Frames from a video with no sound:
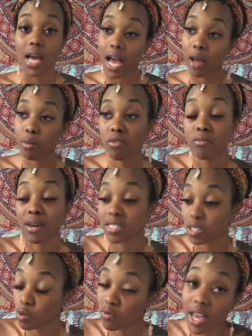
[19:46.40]
I'm loving
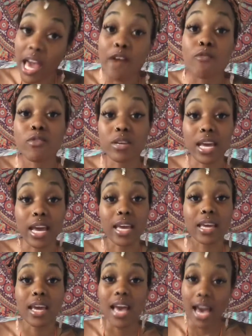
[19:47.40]
myself every
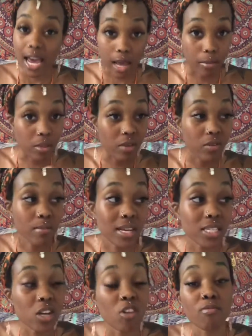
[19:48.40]
day. And I'm loving
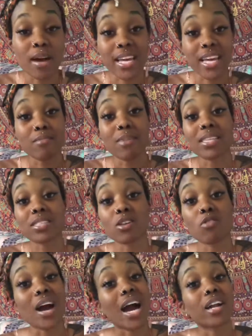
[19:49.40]
myself by getting
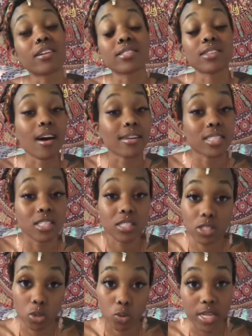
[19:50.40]
myself out of toxic
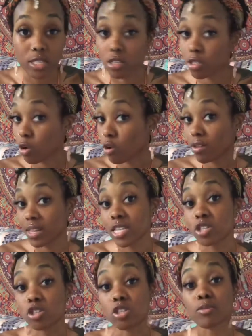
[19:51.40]
situations or
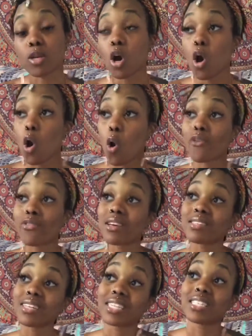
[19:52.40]
relationships or
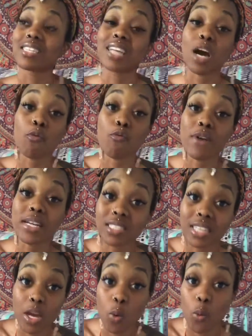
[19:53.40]
things that does not
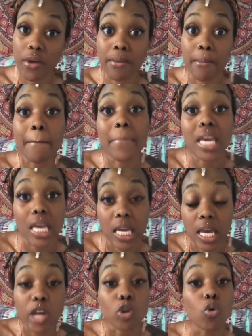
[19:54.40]
resonate with me
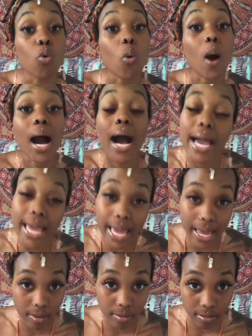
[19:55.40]
and who I
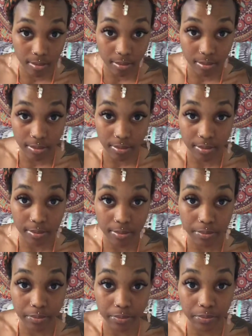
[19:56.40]
am.
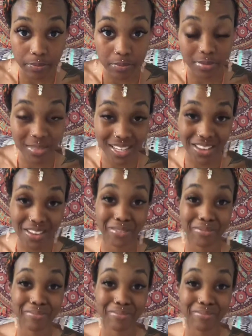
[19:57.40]
Okay?